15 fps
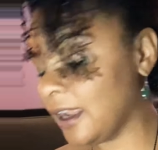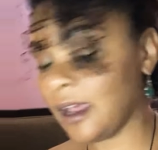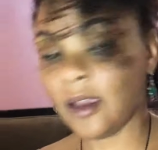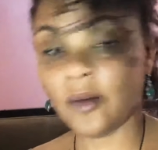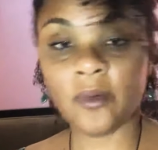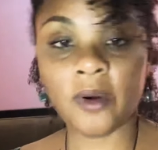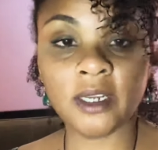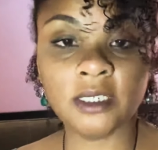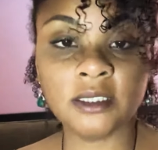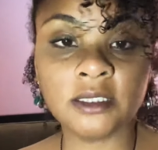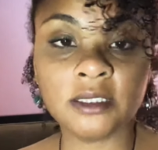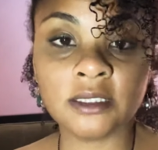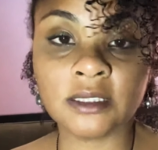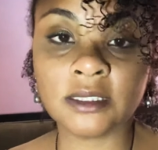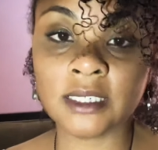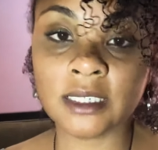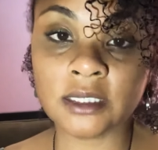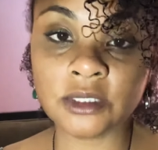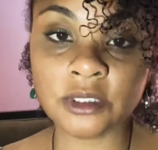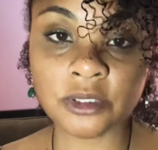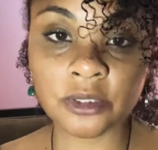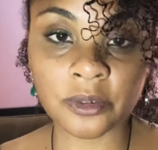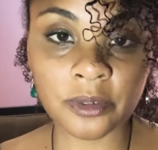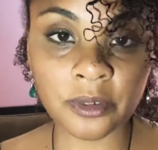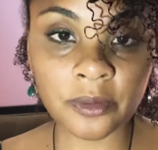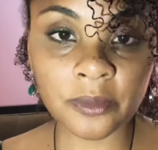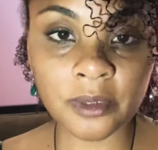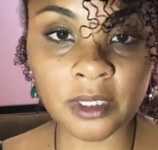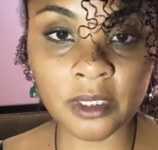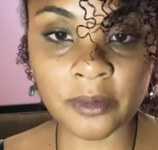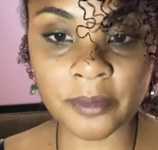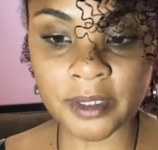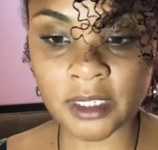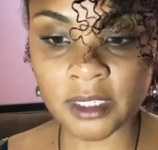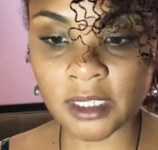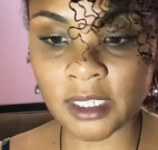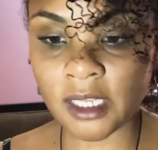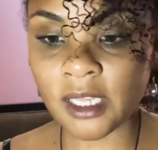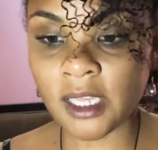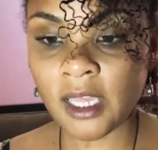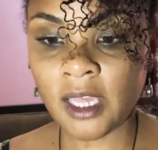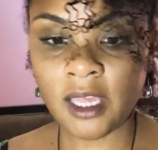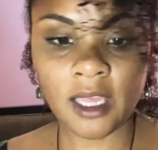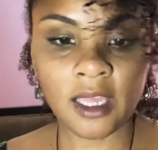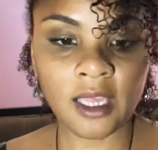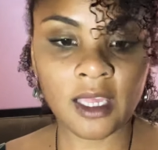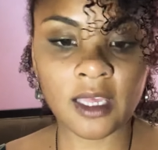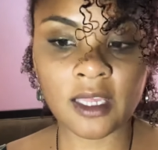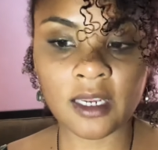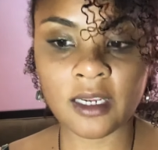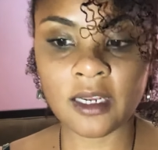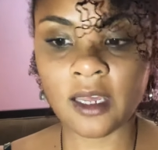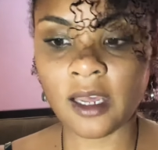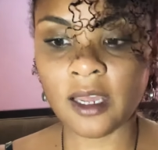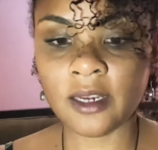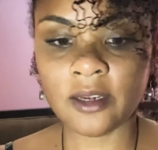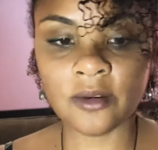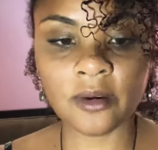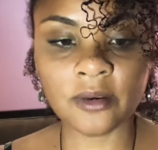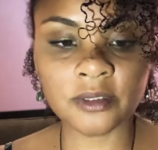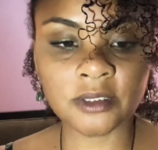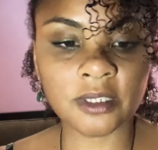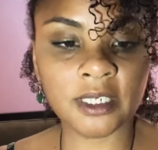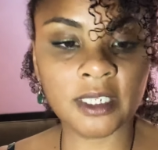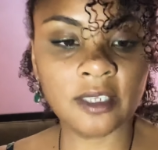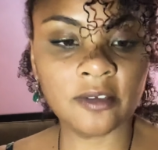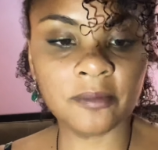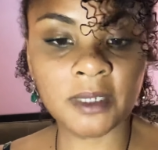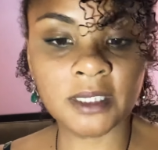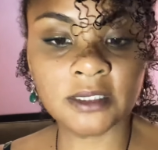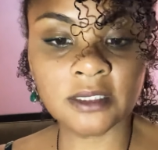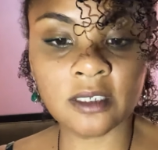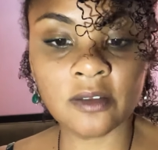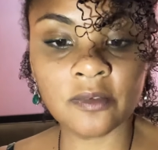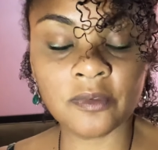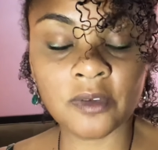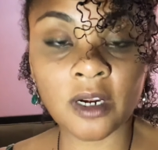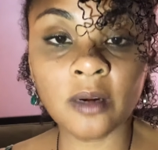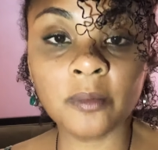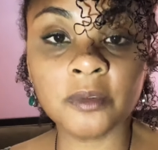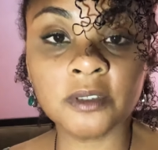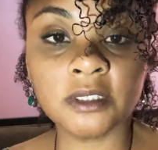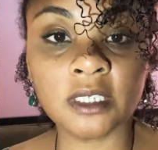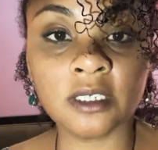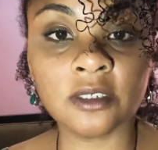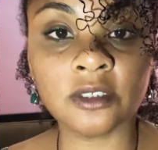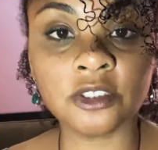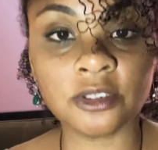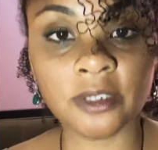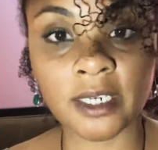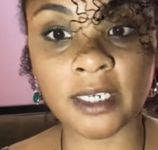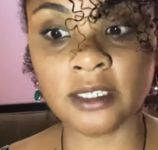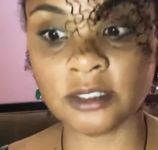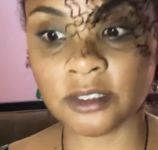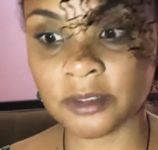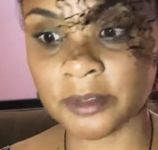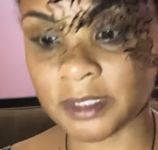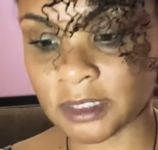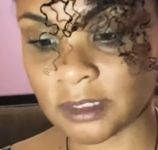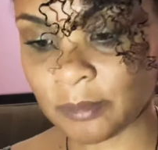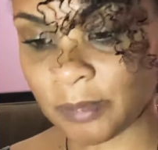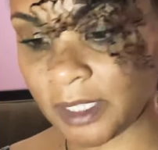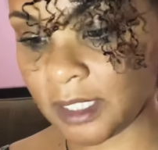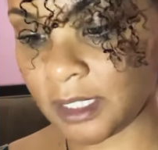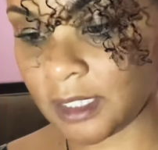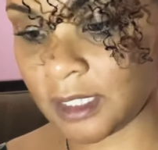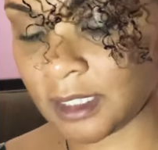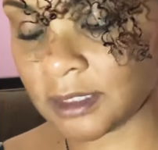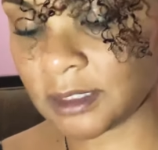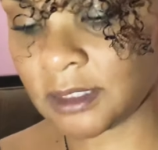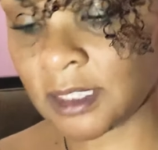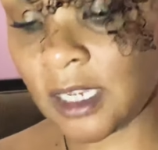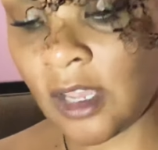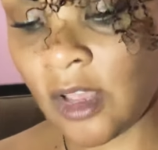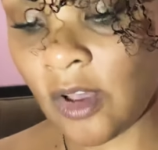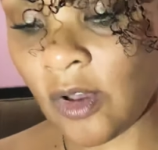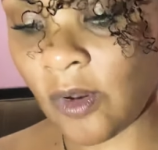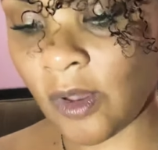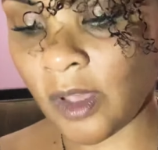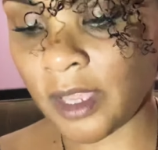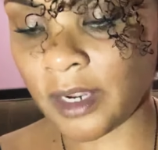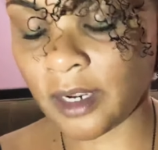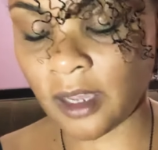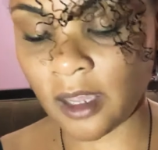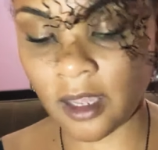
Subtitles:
I wanted to just like show you really quickly. And I knew I was going to give myself carpal tunnel trying to explain this on